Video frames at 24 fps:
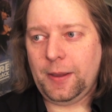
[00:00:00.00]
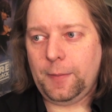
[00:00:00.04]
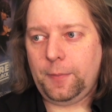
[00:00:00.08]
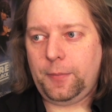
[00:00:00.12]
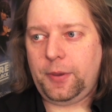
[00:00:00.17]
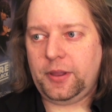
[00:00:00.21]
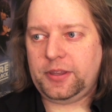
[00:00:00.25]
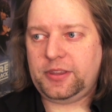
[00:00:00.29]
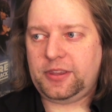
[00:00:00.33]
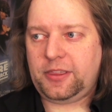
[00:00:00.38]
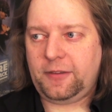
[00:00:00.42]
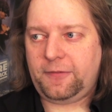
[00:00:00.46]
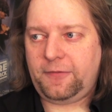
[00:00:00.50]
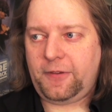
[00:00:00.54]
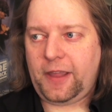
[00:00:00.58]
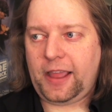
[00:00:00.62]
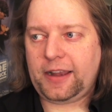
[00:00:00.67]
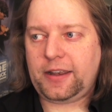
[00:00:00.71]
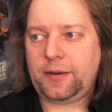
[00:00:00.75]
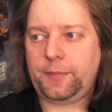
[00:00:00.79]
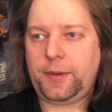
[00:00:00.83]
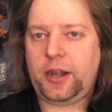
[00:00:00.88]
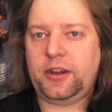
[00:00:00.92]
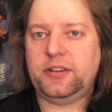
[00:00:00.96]
But the fact
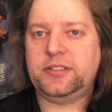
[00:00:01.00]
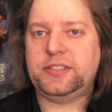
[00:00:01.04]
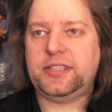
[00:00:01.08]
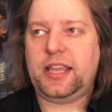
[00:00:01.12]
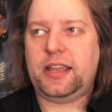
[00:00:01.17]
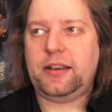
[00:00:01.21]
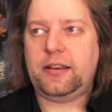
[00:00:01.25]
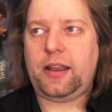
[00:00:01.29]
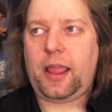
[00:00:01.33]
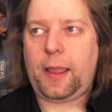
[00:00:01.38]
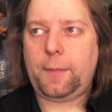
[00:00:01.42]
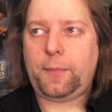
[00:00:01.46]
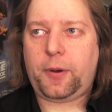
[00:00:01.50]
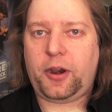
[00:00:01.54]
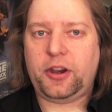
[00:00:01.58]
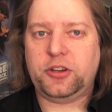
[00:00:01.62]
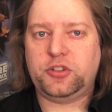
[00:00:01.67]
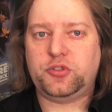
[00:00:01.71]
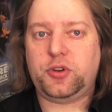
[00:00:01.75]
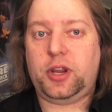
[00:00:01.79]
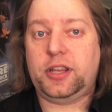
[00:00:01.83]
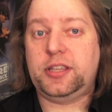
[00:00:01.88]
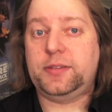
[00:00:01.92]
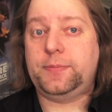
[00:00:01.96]
of the matter is that Empire
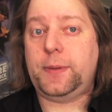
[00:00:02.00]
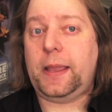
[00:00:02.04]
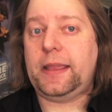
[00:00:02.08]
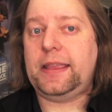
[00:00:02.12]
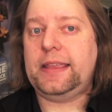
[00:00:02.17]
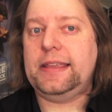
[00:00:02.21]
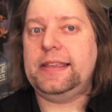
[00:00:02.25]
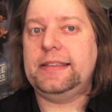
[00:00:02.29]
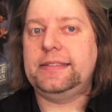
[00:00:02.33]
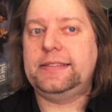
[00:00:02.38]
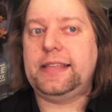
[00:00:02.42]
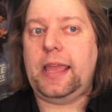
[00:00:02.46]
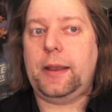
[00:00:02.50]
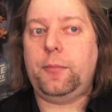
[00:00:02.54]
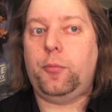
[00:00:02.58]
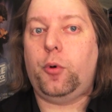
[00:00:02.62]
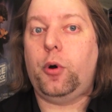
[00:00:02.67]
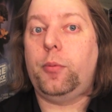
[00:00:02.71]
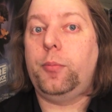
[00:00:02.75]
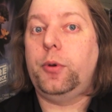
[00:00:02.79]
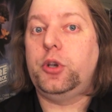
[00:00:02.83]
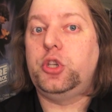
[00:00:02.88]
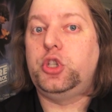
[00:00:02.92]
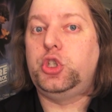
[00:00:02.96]
Strikes Back is that
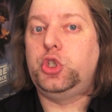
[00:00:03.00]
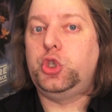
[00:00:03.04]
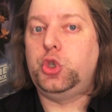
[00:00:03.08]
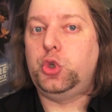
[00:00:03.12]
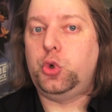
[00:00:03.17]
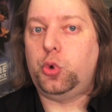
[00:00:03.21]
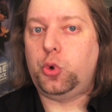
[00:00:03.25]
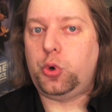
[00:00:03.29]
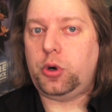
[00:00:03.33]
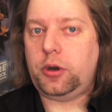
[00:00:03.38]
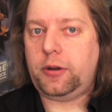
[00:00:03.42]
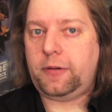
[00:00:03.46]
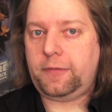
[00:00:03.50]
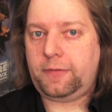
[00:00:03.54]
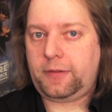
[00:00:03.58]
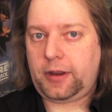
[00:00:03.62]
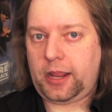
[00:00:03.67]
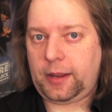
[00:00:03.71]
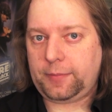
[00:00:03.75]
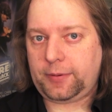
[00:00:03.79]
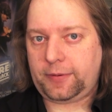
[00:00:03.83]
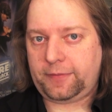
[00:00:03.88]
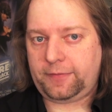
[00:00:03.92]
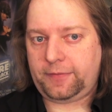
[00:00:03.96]
more matured
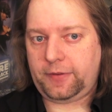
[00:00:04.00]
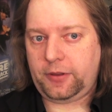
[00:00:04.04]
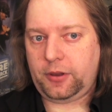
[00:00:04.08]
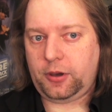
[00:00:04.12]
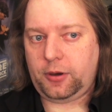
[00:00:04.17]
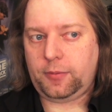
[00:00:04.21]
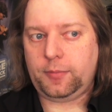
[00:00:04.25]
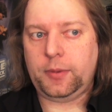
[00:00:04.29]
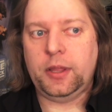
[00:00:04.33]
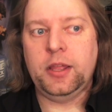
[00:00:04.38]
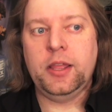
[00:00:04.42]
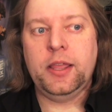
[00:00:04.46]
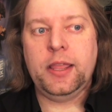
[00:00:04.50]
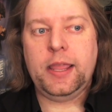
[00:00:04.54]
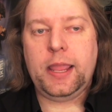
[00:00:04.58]
type of film.